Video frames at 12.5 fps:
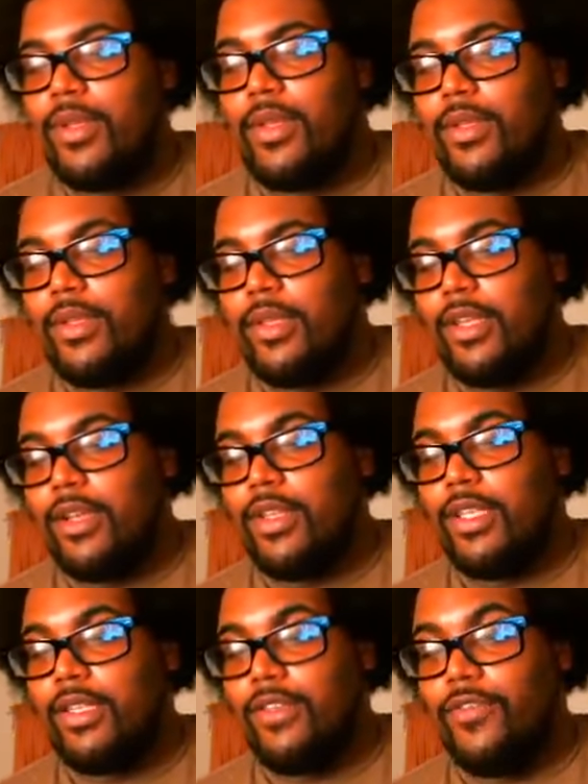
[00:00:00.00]
So
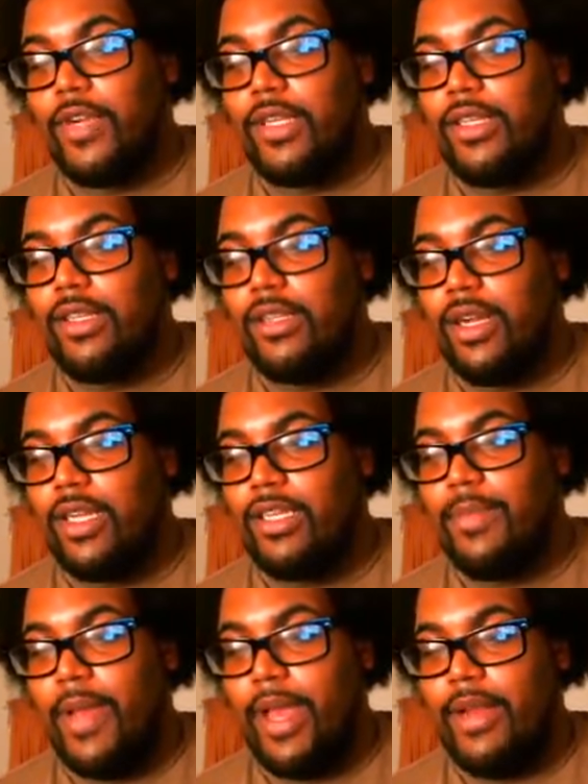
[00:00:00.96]
this is a freshly
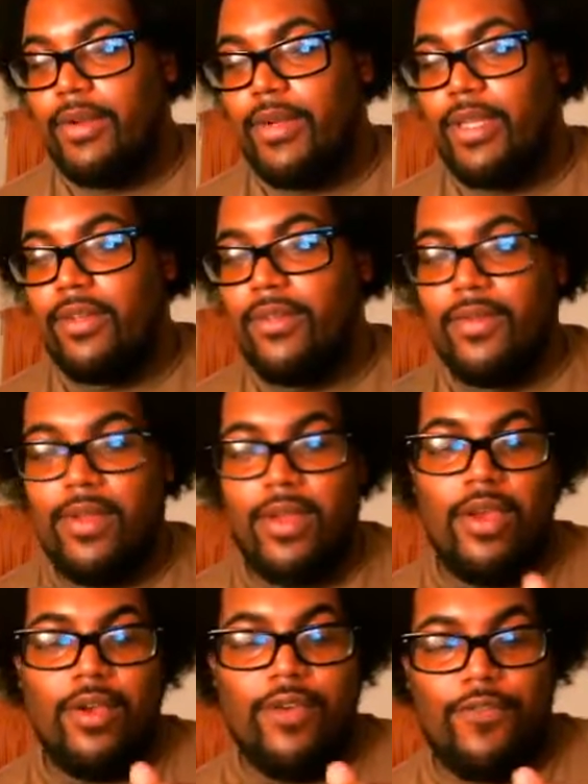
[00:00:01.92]
charged battery,
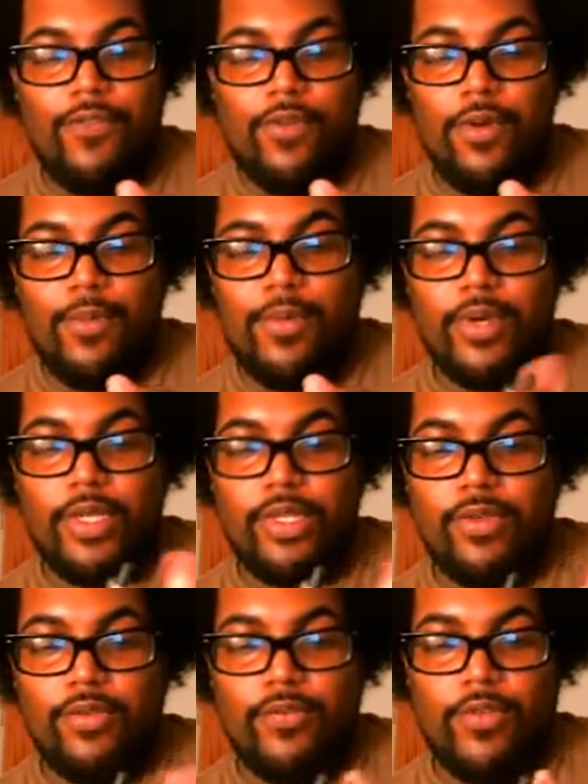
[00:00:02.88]

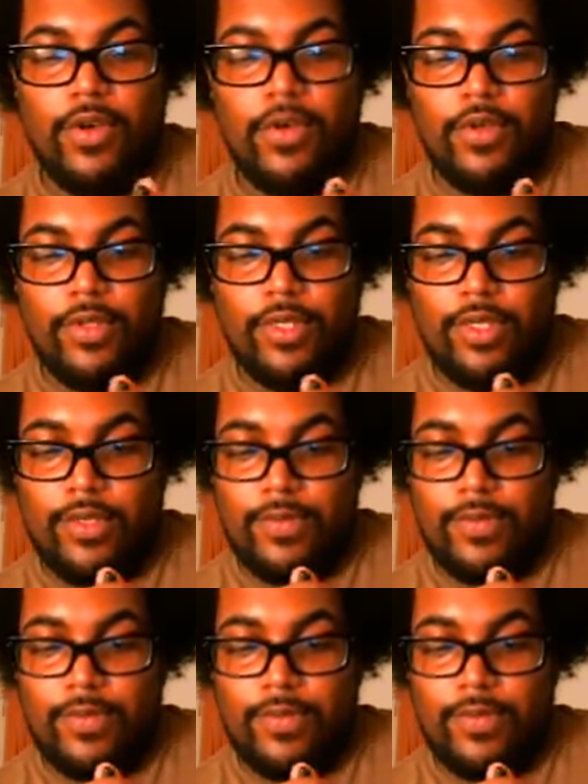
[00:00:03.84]
4.2 volts,